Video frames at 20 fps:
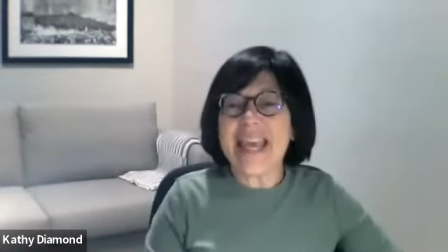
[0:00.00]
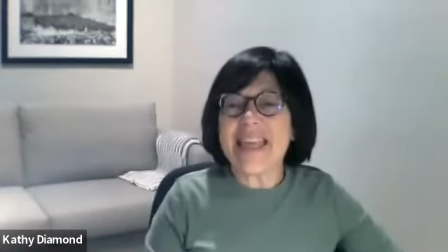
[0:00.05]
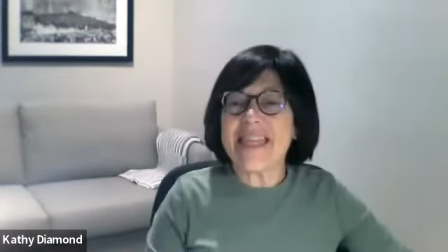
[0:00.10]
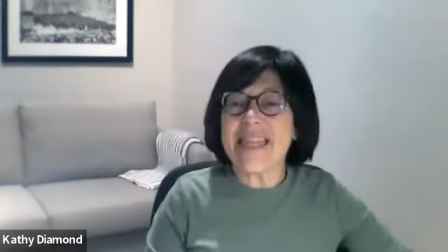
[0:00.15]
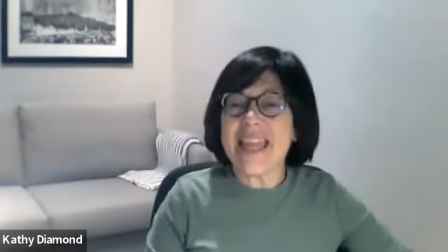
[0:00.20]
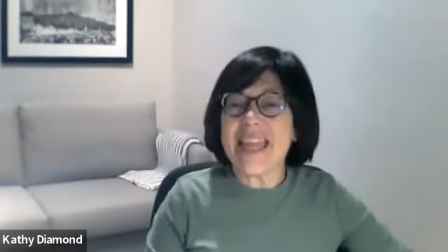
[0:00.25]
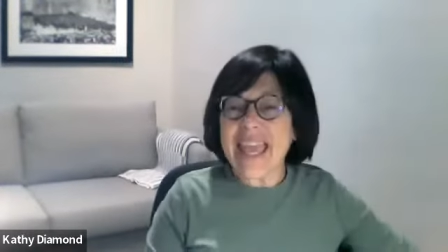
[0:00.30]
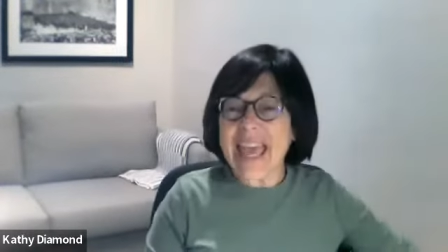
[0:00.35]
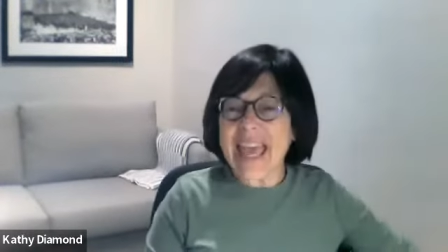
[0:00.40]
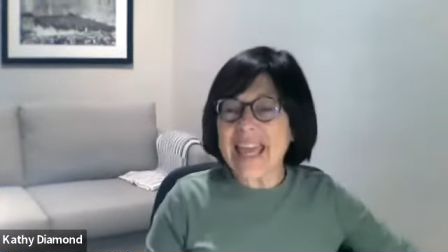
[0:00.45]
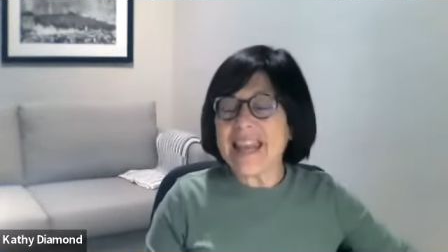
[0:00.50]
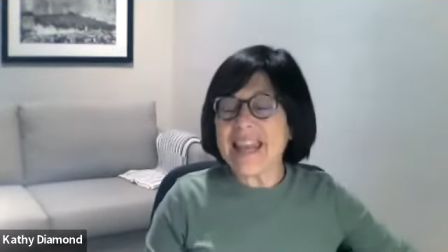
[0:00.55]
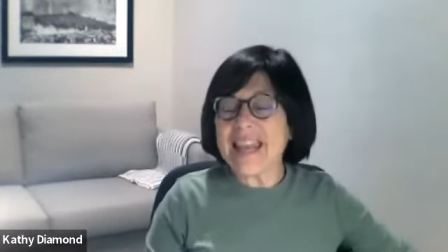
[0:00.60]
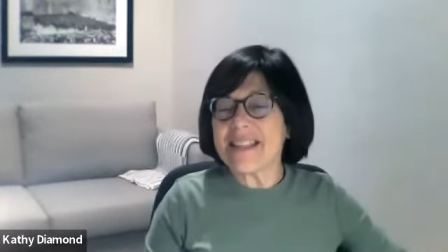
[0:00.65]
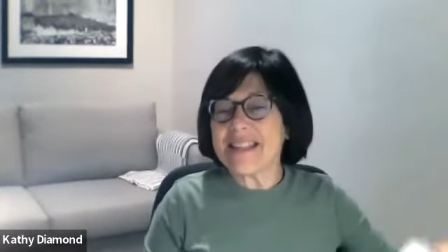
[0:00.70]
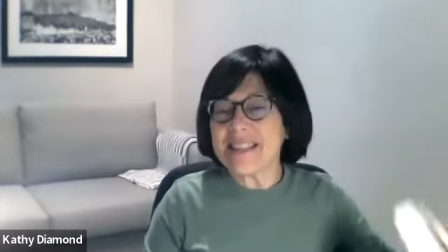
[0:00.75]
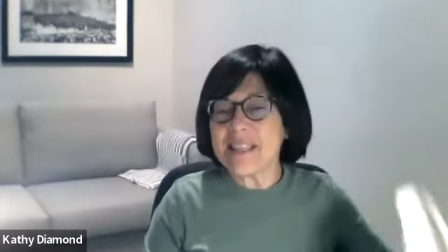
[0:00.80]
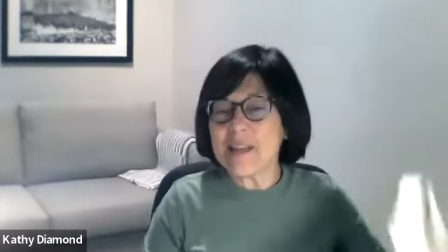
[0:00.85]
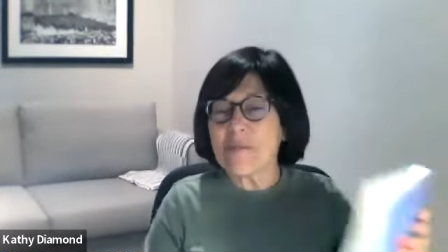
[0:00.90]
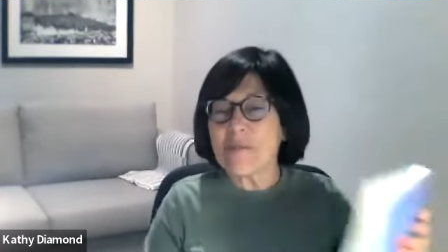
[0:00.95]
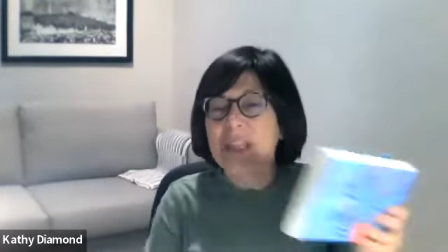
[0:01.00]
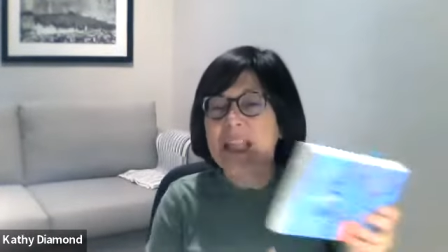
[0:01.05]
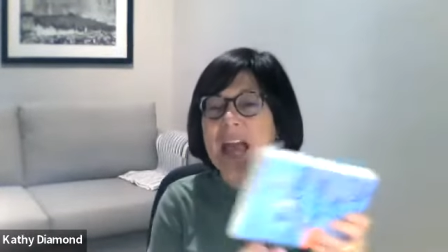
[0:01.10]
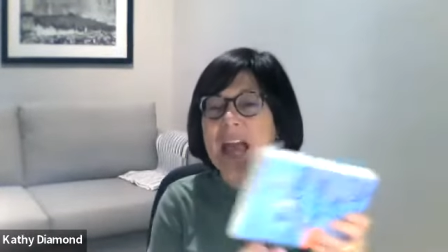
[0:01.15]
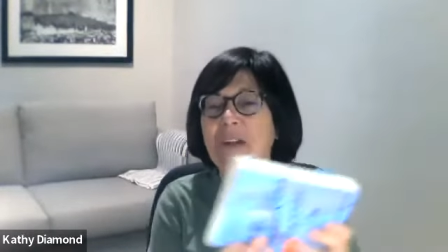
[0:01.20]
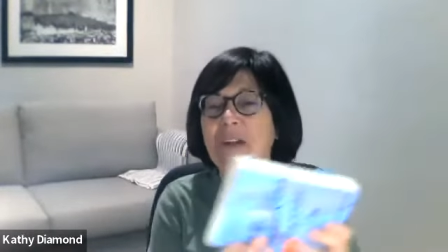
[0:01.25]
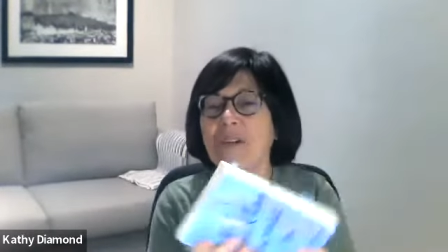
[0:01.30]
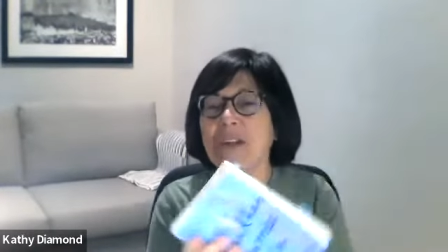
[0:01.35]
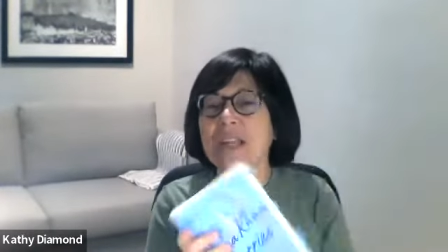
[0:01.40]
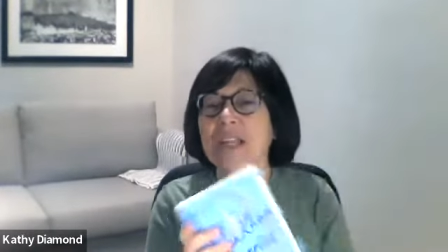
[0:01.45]
again,
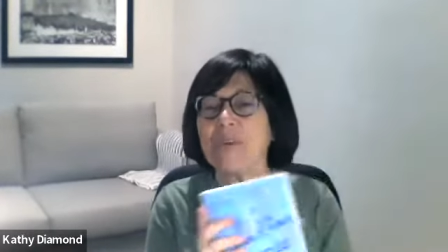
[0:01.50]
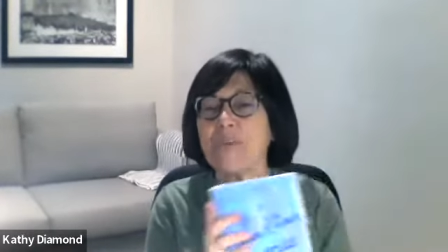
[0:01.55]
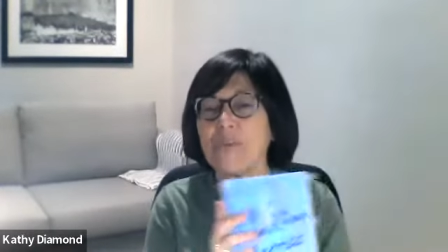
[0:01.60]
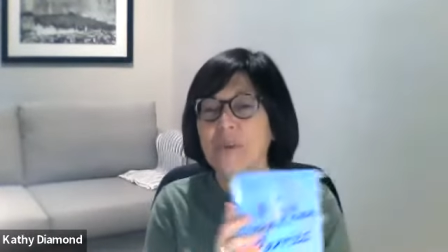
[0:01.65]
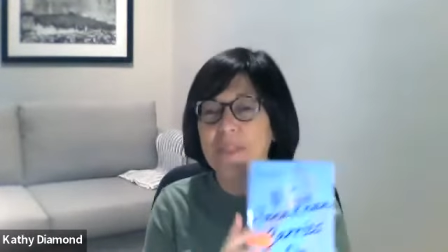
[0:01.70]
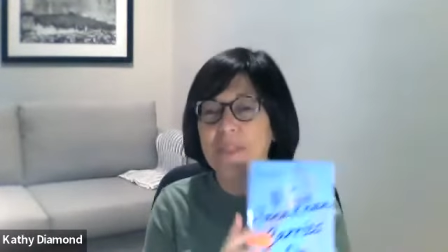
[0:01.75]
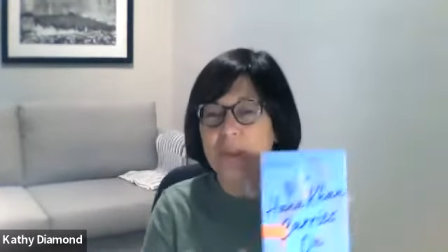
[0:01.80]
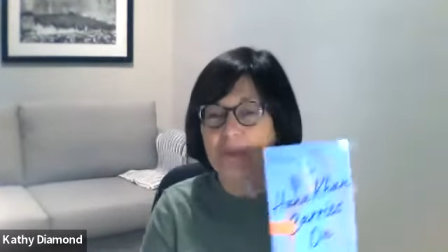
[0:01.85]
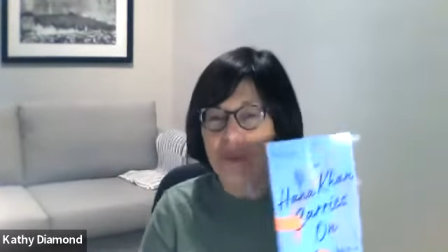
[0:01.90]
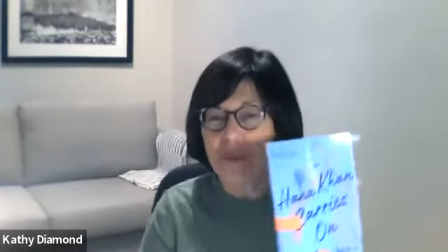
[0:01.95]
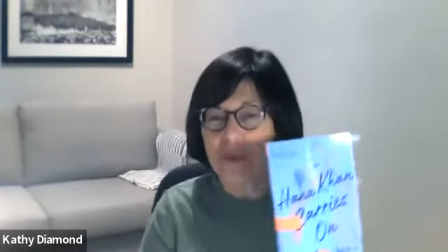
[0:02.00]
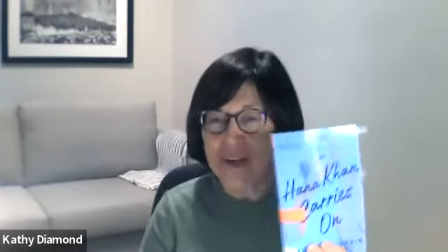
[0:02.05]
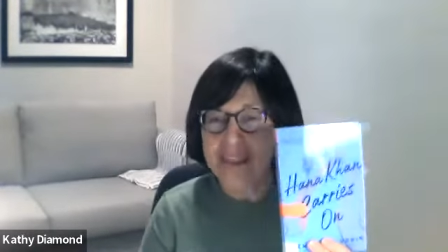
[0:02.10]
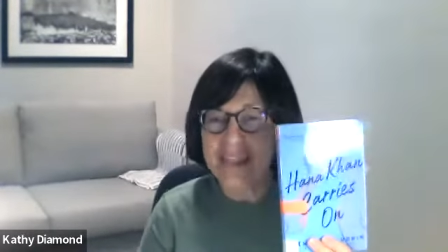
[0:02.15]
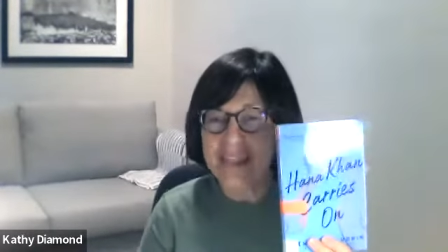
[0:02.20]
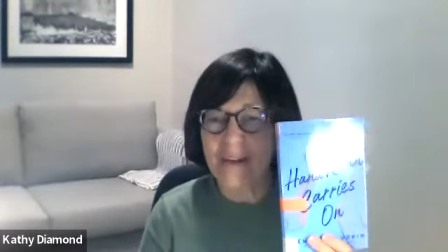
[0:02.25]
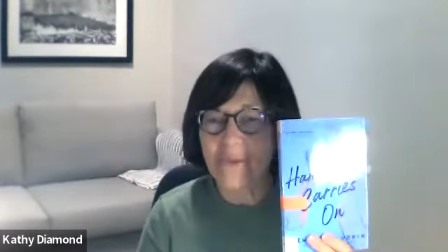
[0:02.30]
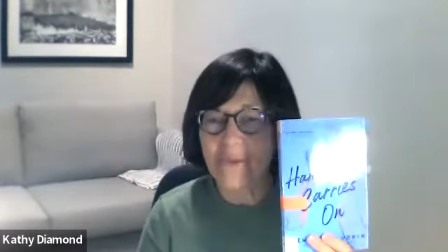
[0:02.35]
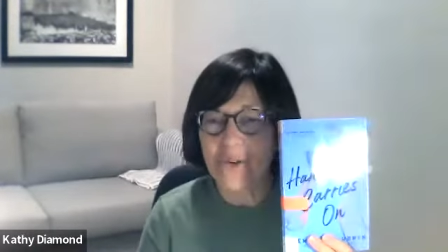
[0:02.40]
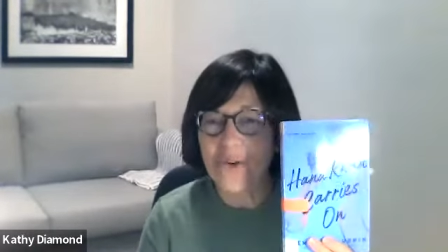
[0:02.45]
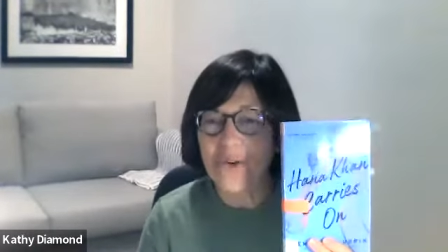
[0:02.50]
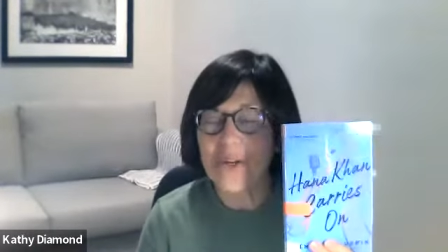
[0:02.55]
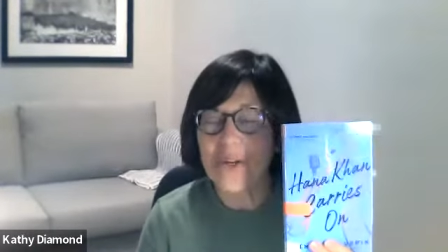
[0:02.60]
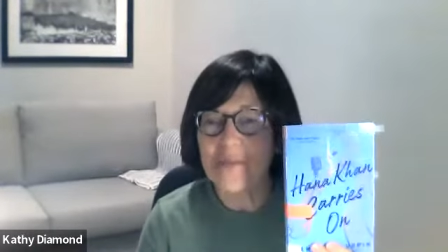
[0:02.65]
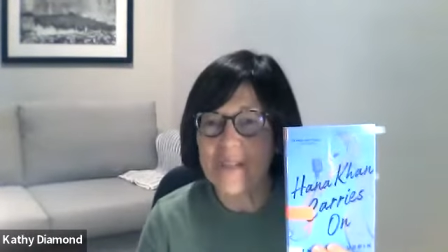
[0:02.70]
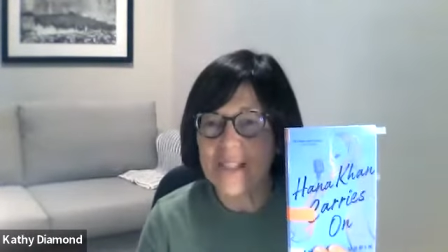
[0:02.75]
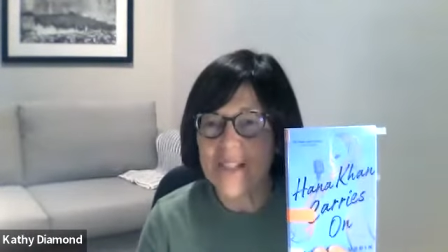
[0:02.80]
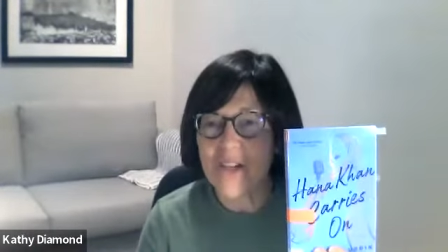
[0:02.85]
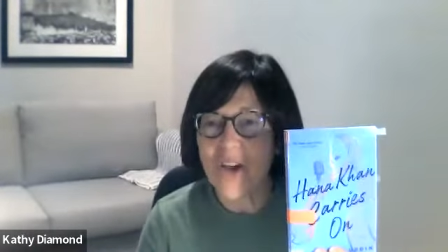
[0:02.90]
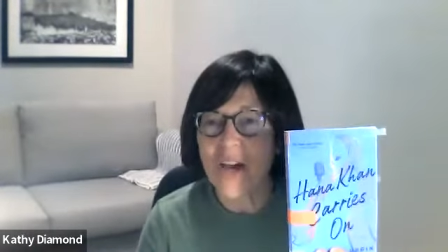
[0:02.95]
similarity with the book that we're going to
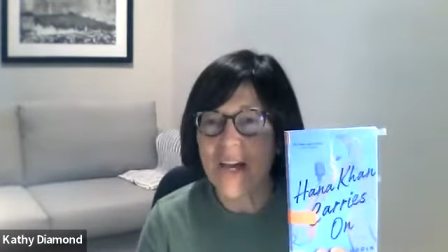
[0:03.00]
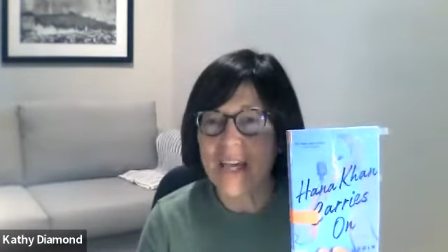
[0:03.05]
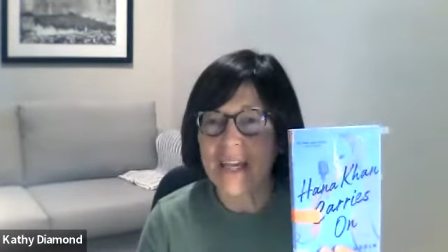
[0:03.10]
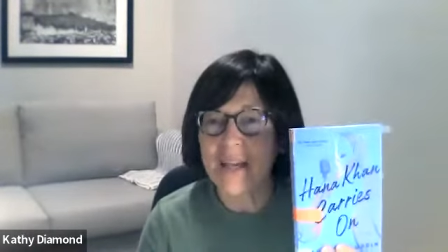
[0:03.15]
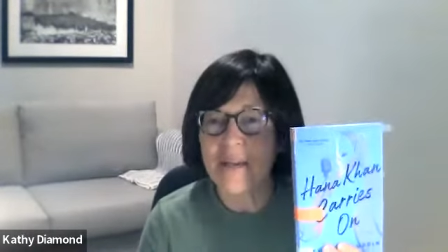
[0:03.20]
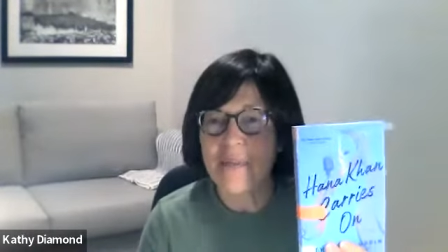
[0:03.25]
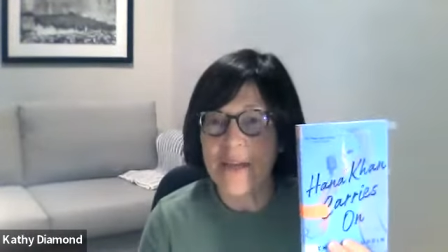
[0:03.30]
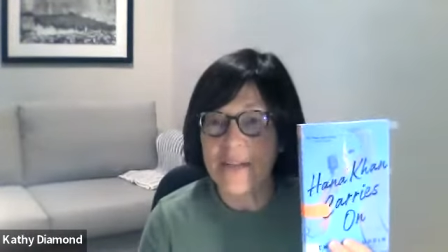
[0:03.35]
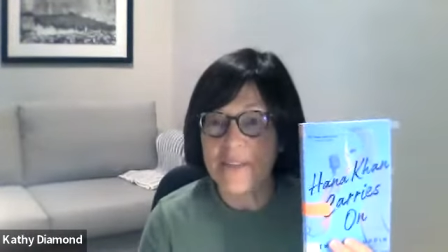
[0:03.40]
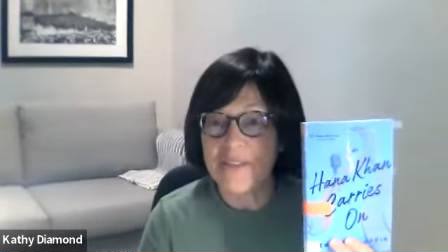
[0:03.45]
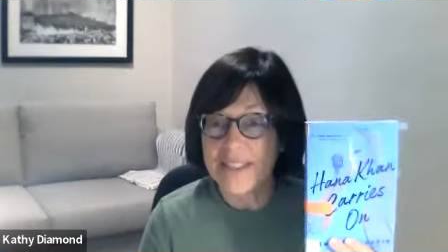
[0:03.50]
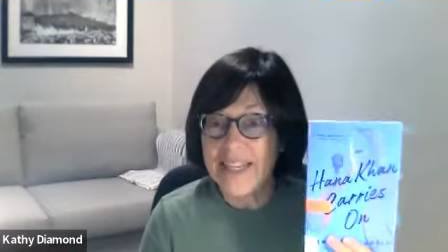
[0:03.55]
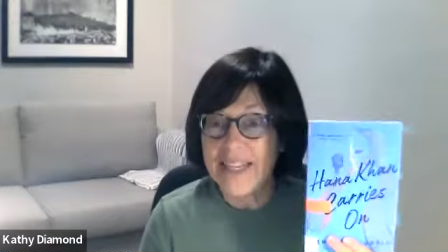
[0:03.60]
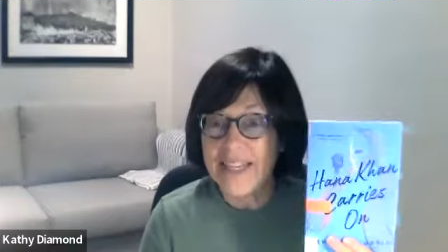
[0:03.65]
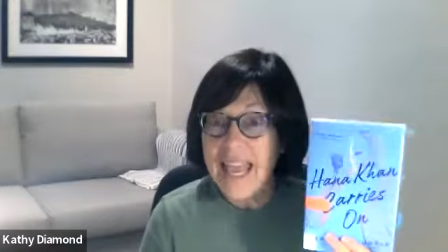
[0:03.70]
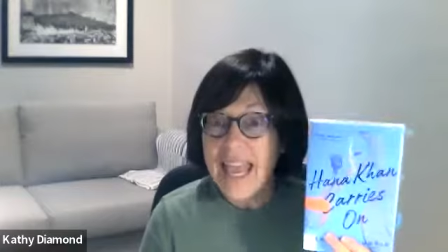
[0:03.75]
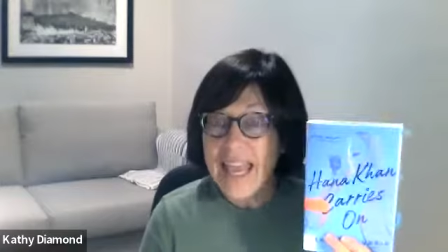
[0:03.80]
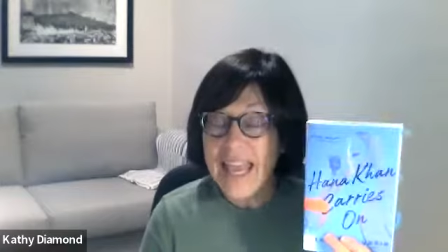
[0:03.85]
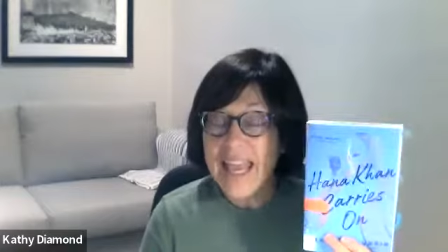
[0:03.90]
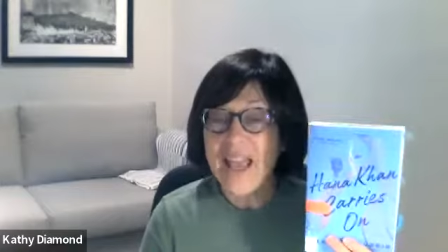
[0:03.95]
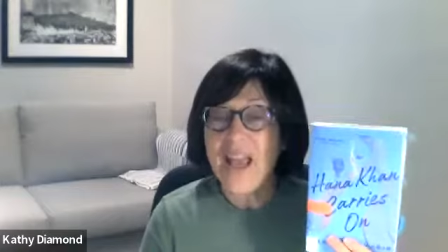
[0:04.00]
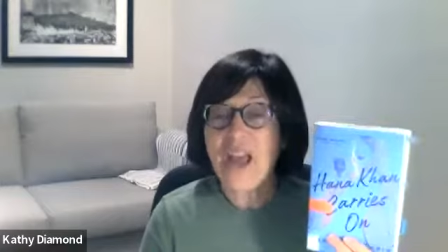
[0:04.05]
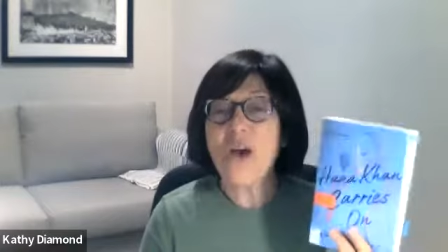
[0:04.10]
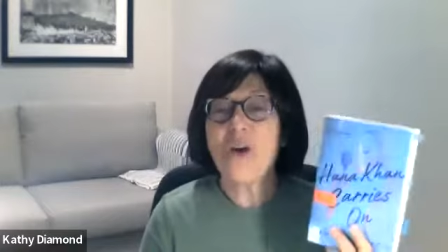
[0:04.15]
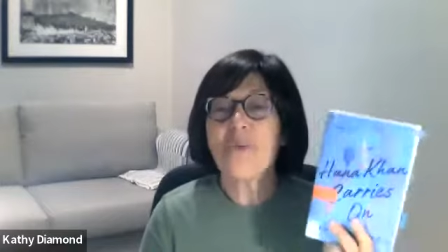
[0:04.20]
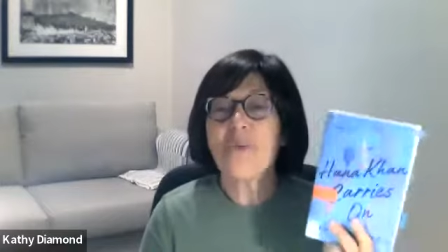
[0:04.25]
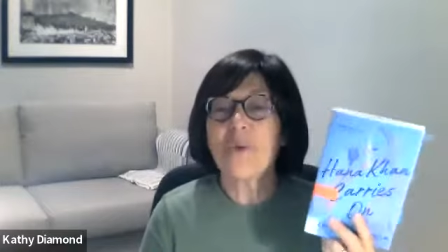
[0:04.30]
be talking about today,